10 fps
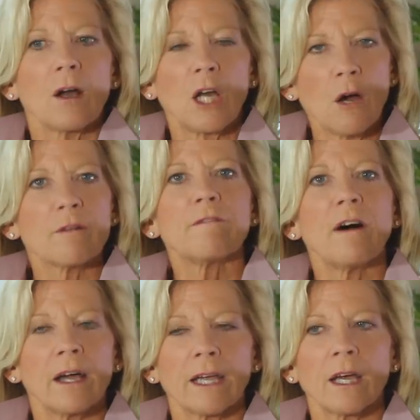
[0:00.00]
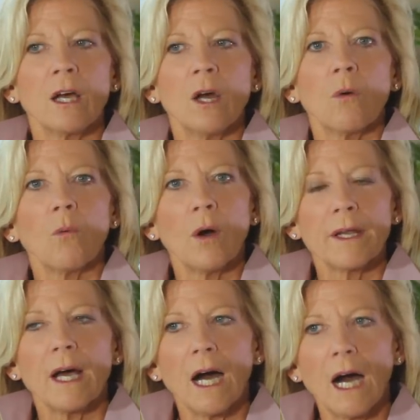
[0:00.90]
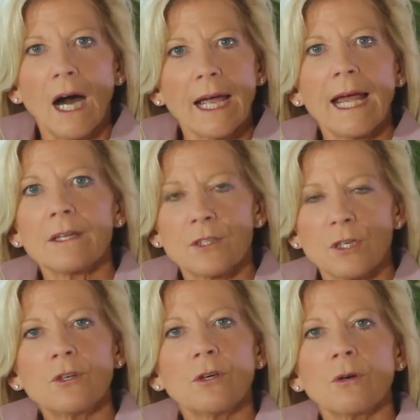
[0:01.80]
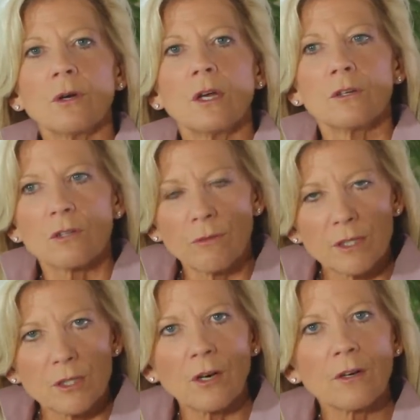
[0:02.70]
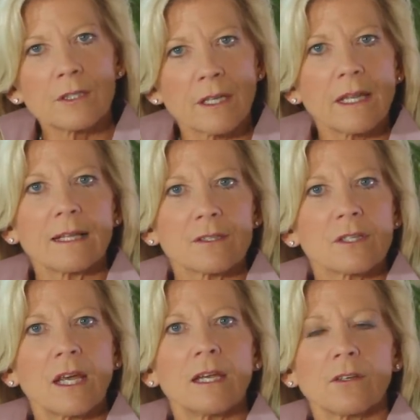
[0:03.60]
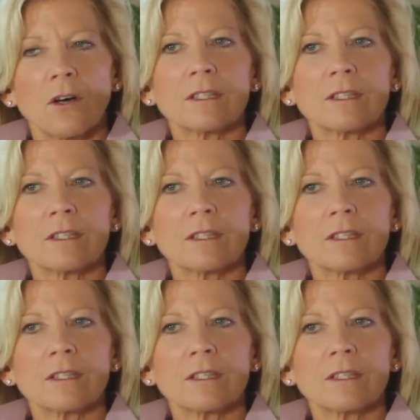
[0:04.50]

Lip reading: codifying what I had to do to return to that state on